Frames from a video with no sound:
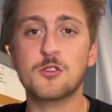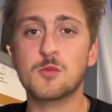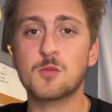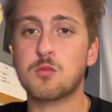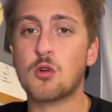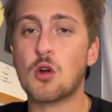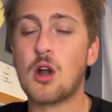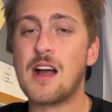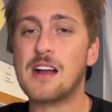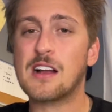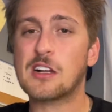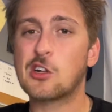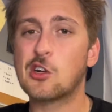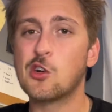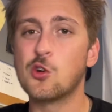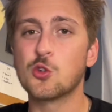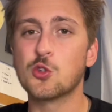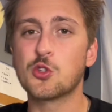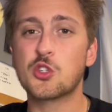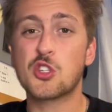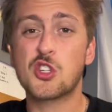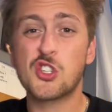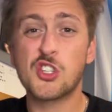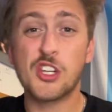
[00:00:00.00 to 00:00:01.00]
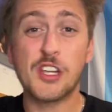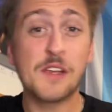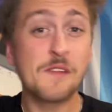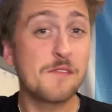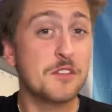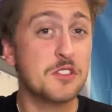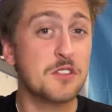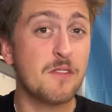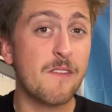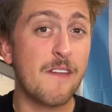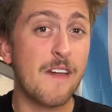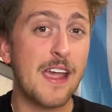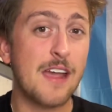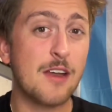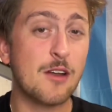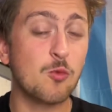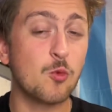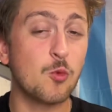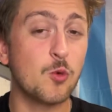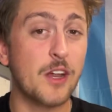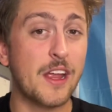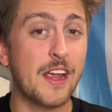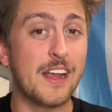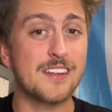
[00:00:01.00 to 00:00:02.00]
Broncos, Chiefs fan
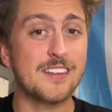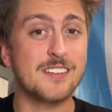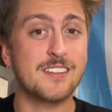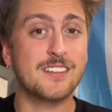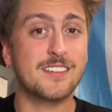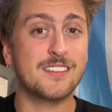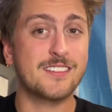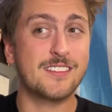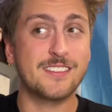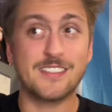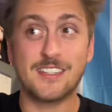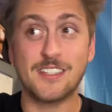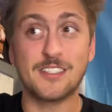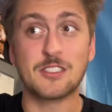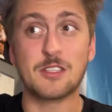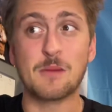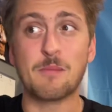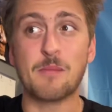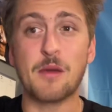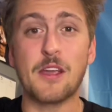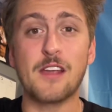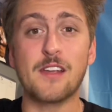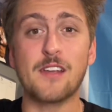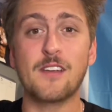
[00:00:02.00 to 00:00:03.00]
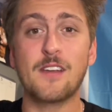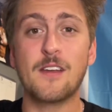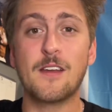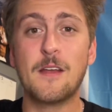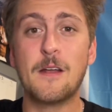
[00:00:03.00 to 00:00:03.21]
would anticipate.